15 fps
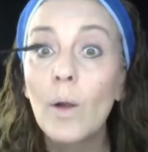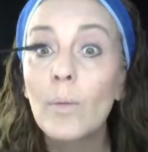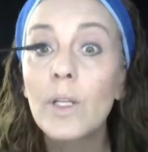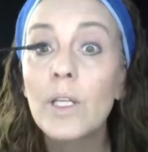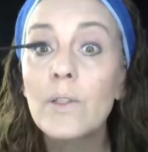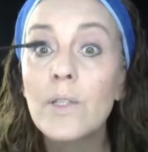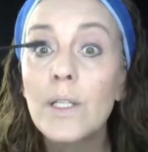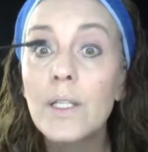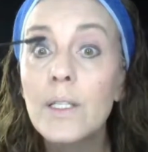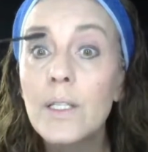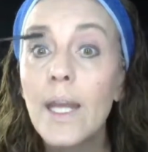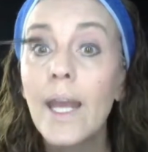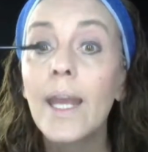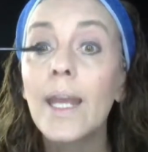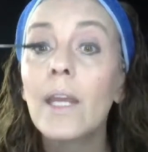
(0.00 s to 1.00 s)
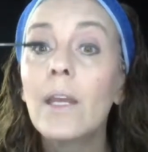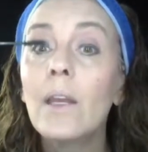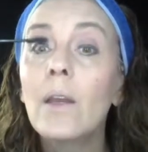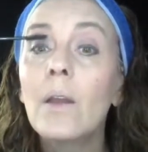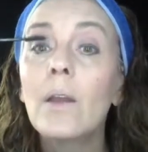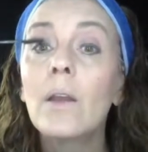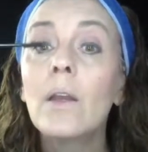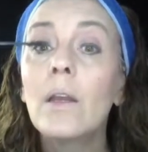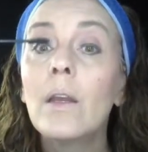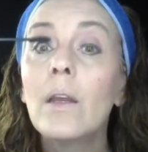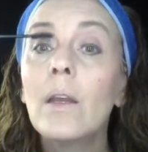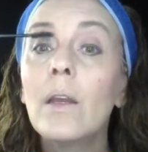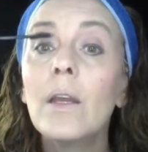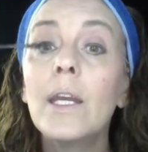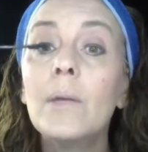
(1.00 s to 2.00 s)
what we're using today.
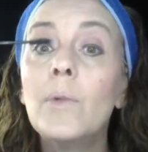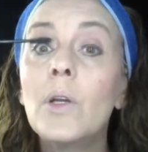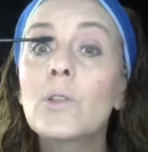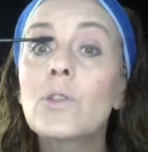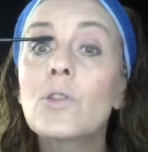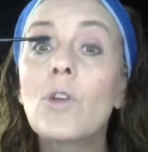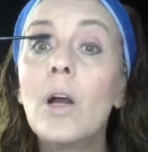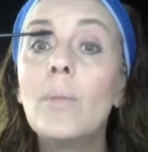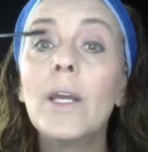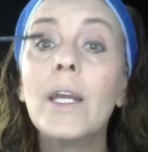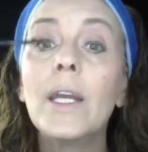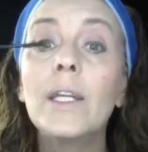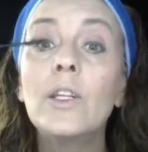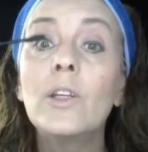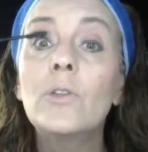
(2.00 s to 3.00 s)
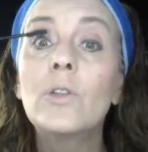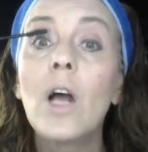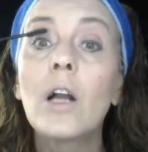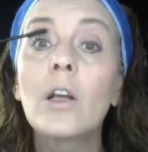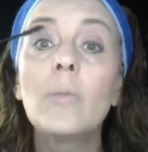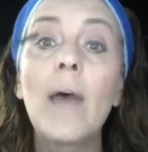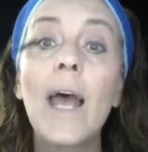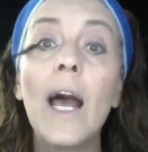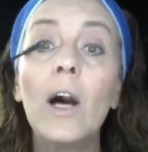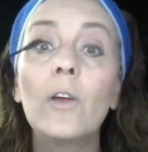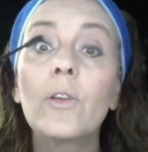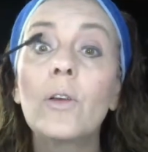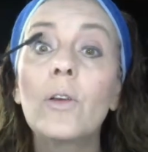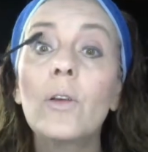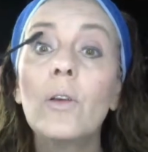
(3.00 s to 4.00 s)
Drama. And you talk
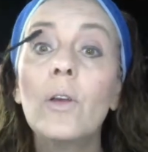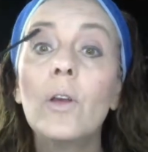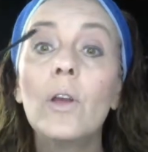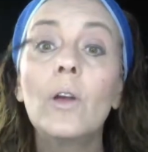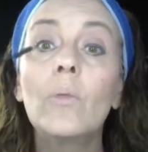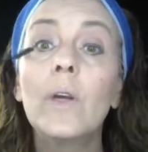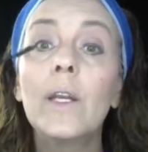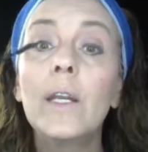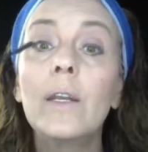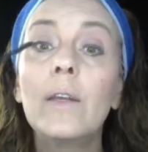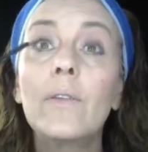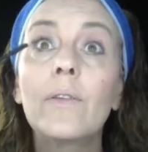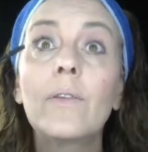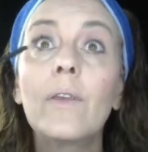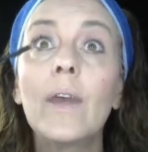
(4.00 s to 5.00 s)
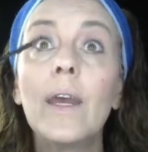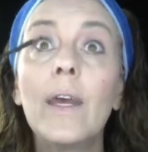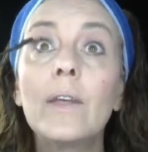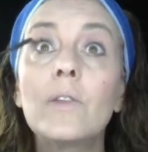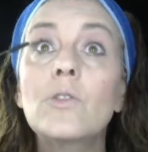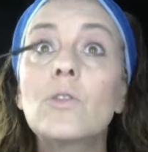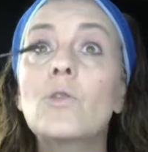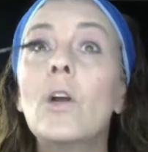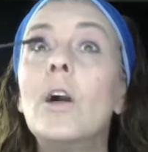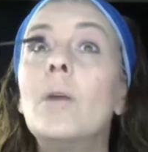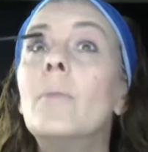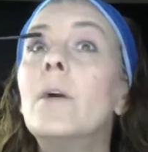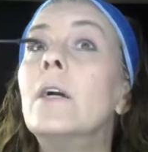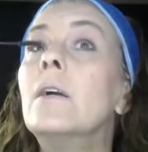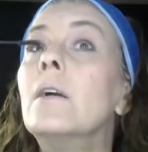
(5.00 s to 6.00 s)
about when it says
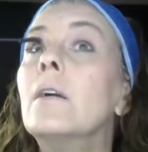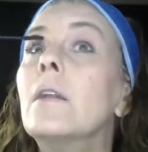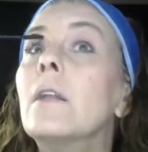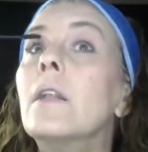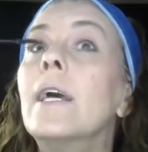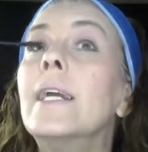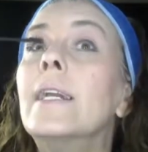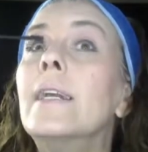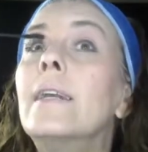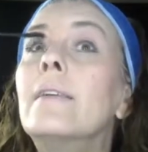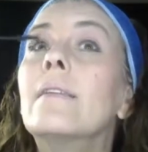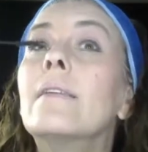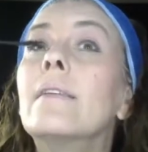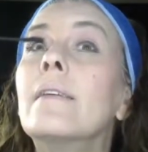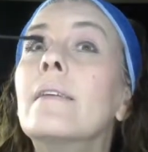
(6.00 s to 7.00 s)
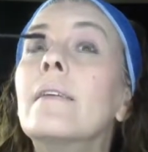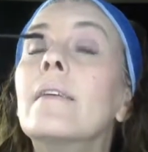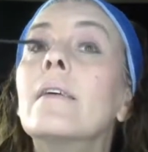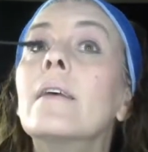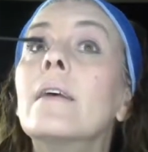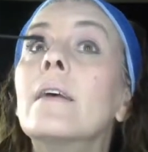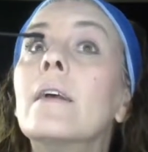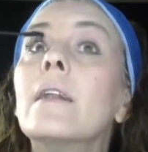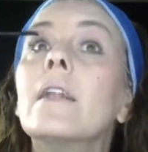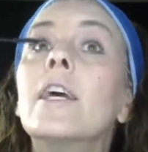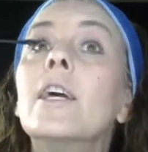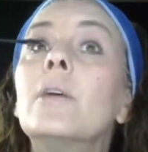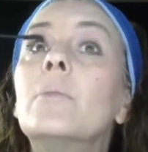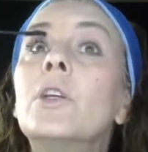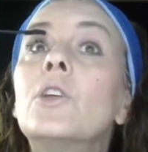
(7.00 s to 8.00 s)
drama, ladies,
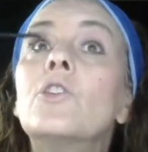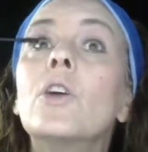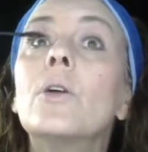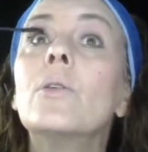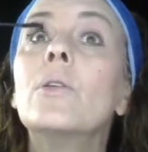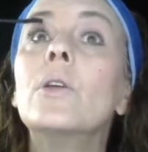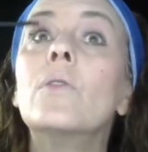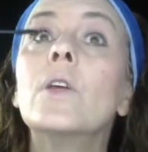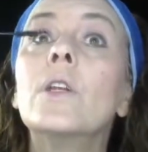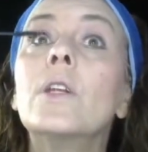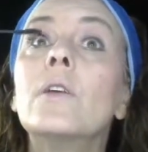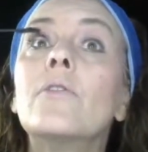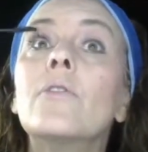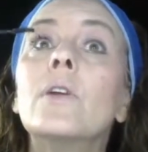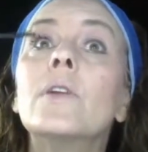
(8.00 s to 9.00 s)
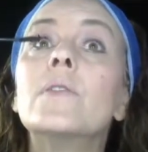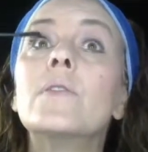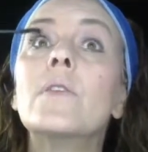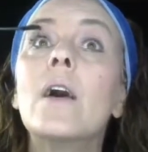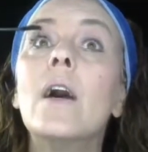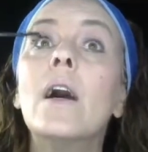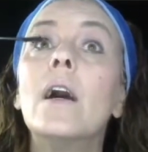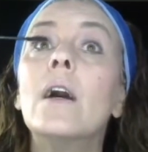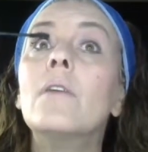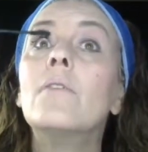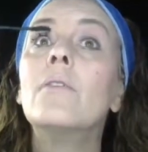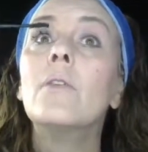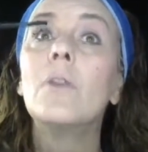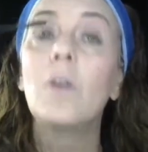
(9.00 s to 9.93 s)
let me show you the difference of